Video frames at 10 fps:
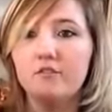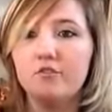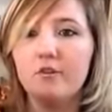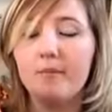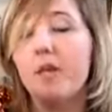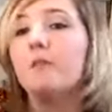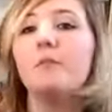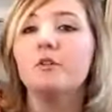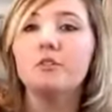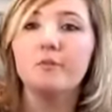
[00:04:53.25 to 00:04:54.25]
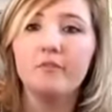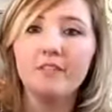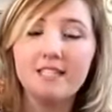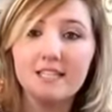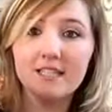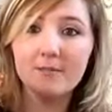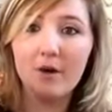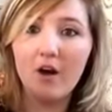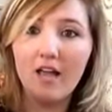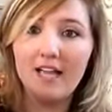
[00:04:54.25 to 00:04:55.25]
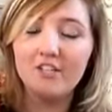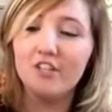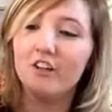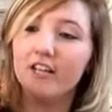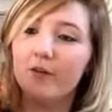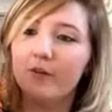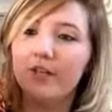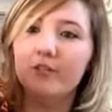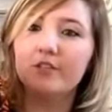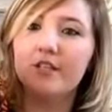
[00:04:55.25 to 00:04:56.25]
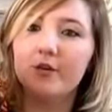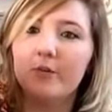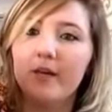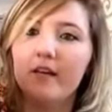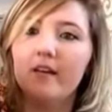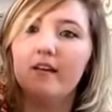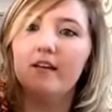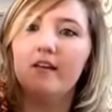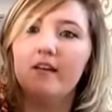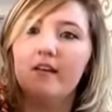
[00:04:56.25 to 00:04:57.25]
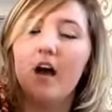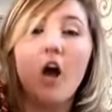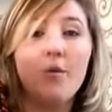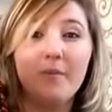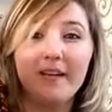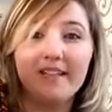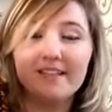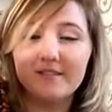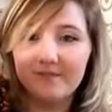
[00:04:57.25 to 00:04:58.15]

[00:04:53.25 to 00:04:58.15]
trim it at the bottom with your scissors, but I actually like it when it looks a little bit homemade.